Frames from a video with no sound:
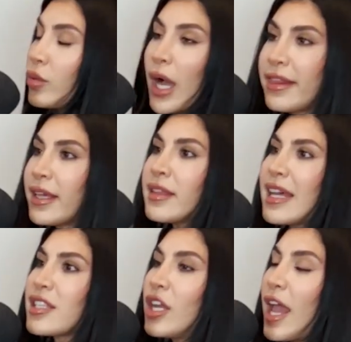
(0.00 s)
No, I think
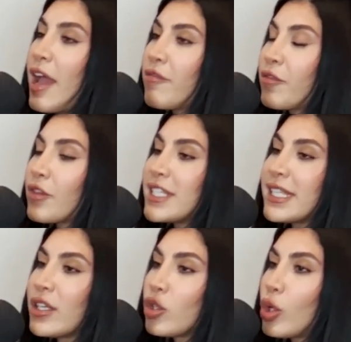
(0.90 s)
that's in every
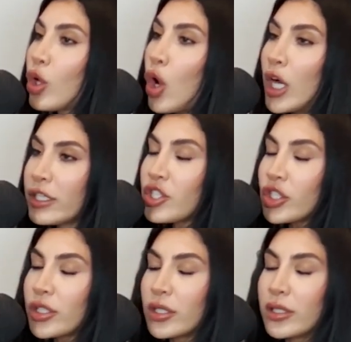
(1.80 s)
single
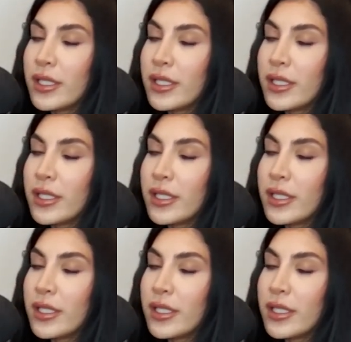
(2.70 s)
culture.